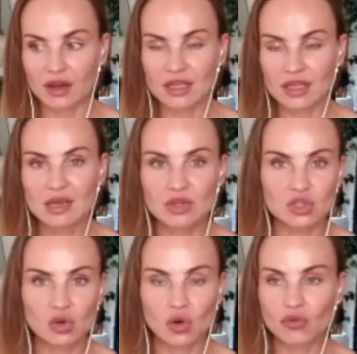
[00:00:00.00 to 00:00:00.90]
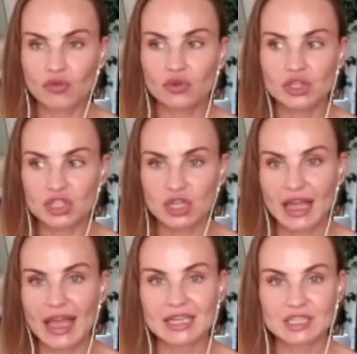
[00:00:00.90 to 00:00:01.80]
image or footage,
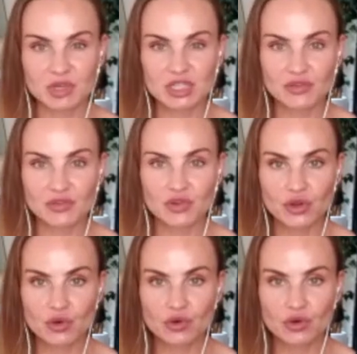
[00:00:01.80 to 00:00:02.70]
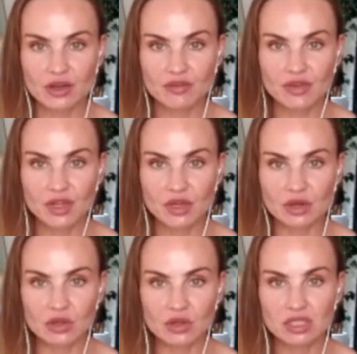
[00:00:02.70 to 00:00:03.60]
and especially if you're recording a video,
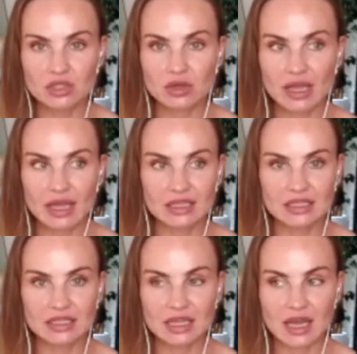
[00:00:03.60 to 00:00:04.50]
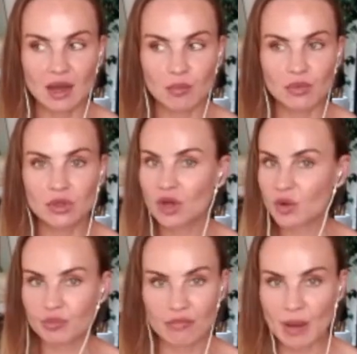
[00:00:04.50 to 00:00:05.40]
you need to edit it. I'm not
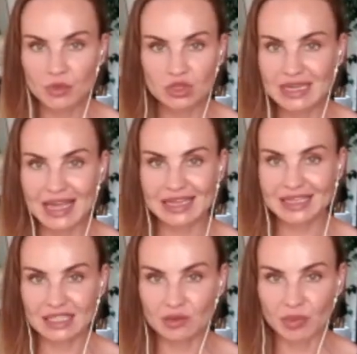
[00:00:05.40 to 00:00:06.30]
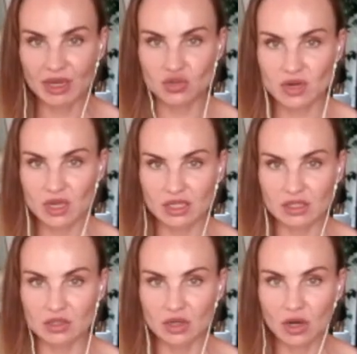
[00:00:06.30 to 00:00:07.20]
an editor by trade,
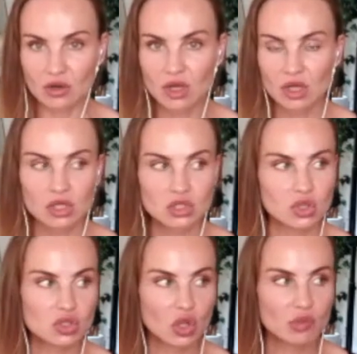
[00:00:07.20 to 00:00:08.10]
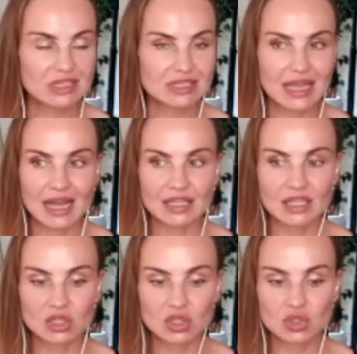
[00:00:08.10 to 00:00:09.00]
so it's almost like I
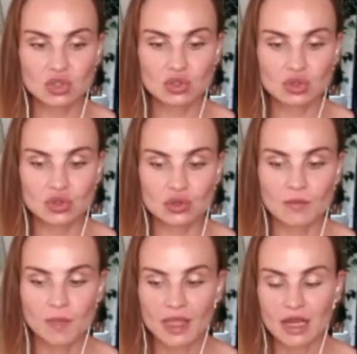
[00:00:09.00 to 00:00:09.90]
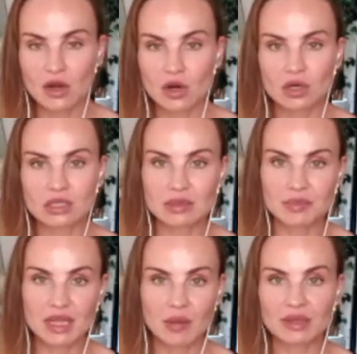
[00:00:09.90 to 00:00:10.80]
needed to learn
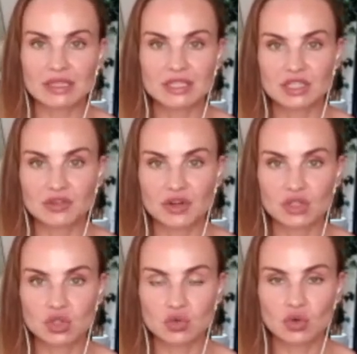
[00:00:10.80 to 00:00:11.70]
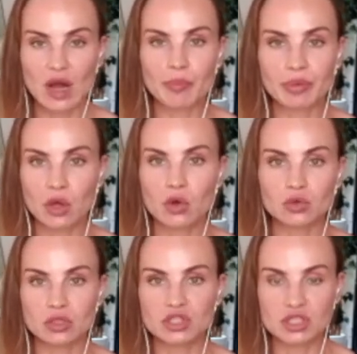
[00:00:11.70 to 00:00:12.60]
something completely different to
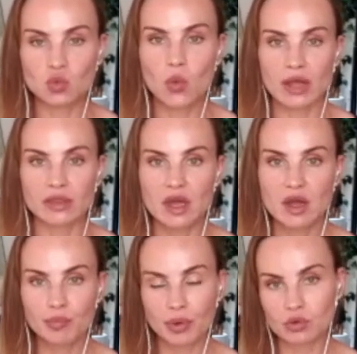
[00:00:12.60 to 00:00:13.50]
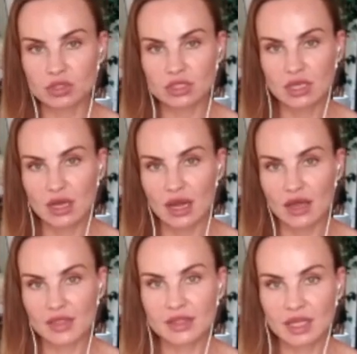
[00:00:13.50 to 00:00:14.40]
upload just one post.
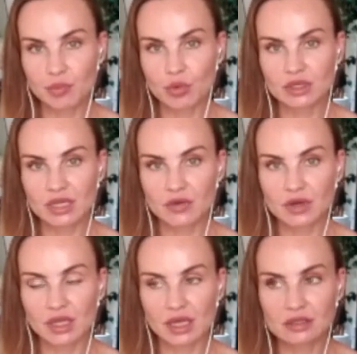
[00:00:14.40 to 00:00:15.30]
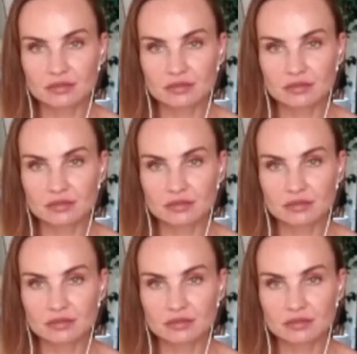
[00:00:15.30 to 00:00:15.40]
And at that point I realized